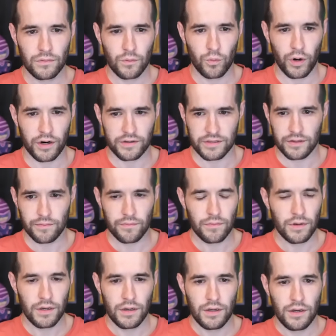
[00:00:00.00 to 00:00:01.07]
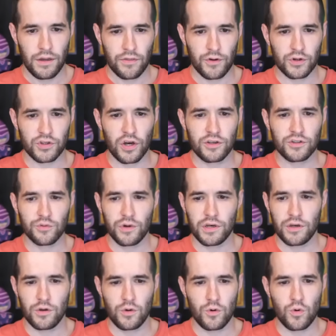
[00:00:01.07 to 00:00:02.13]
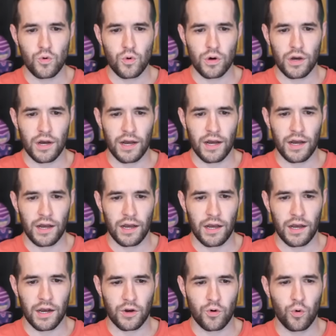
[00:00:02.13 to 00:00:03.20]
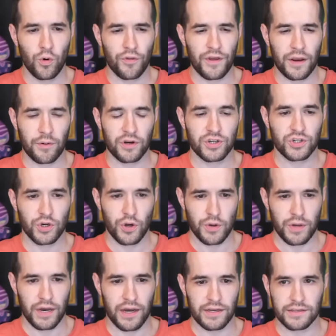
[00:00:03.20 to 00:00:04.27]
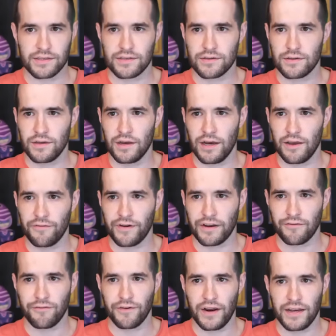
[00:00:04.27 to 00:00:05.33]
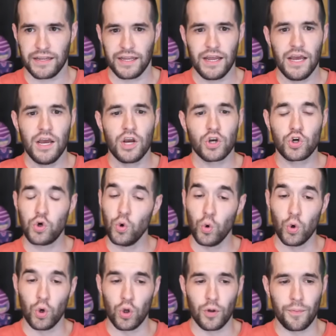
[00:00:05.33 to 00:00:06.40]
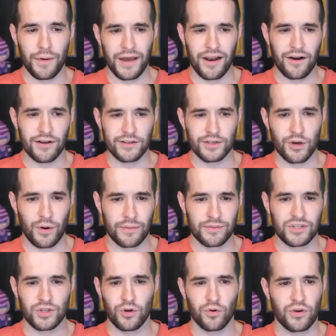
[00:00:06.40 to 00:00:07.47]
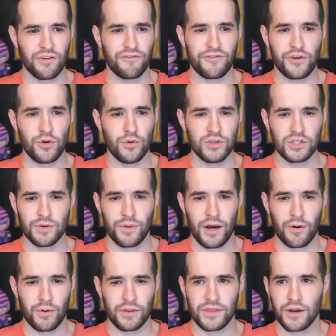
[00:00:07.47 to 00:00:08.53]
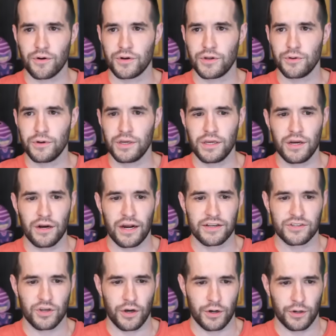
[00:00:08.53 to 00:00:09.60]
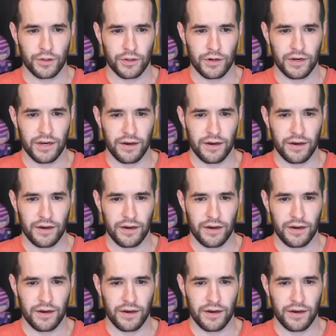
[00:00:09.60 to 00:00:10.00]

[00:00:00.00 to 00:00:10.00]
Where is it? There's also a new cool thing I want to show you guys, if I can find it. Cool, but also I'm still confused about what they were doing here. I saw it earlier, and now I